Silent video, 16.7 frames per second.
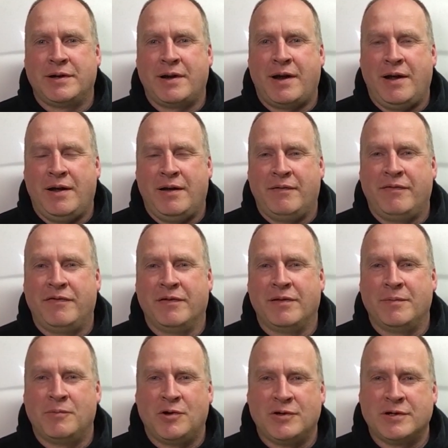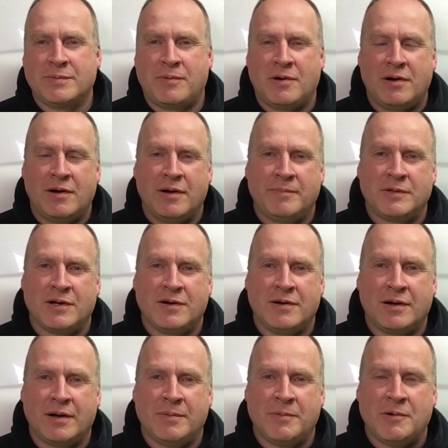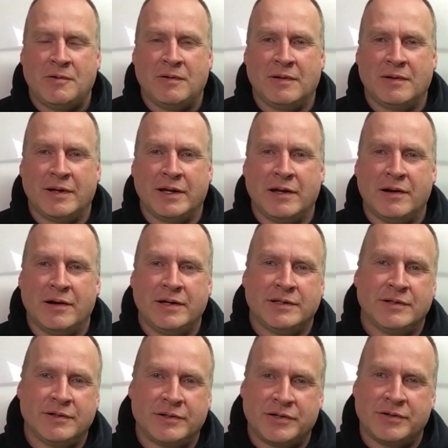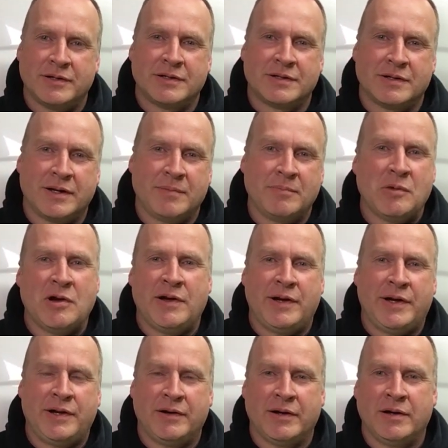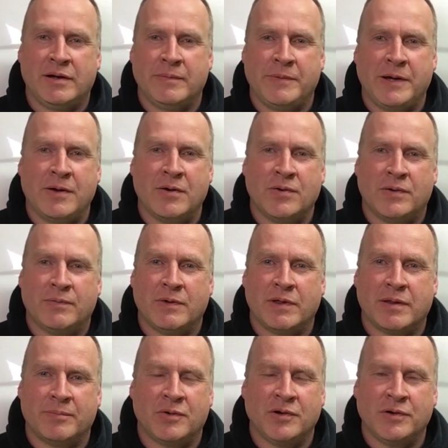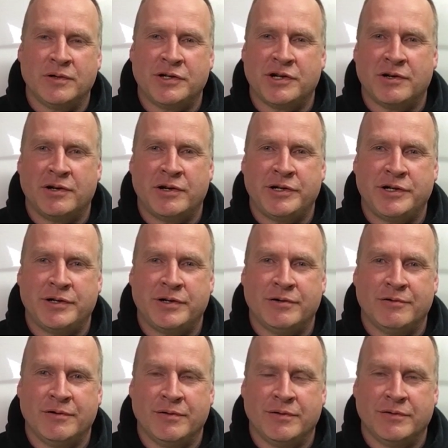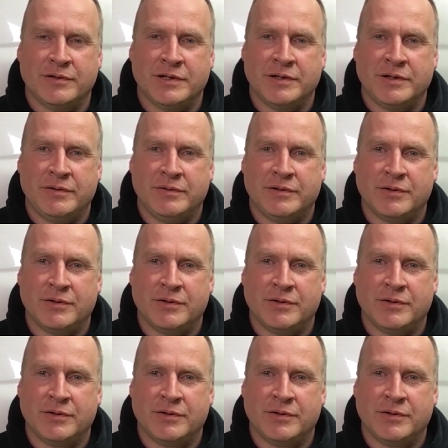and for the most part I'm talking about like guys on trucks like mine are going to be going with a Procharger or those new